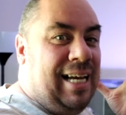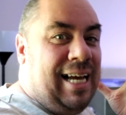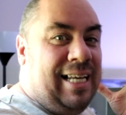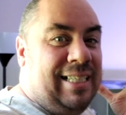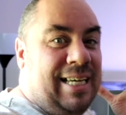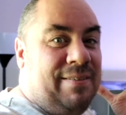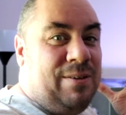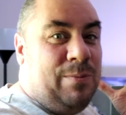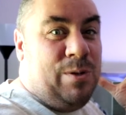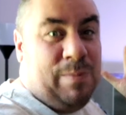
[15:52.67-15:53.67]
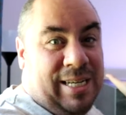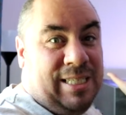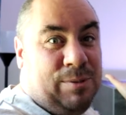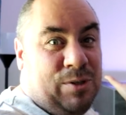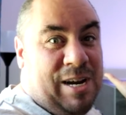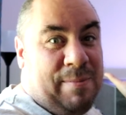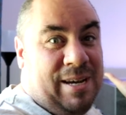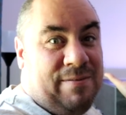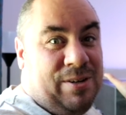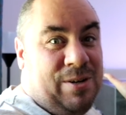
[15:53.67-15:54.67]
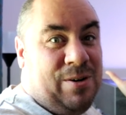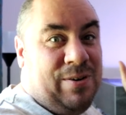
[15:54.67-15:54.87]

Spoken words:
and if you wouldn't mind subscribing if you're not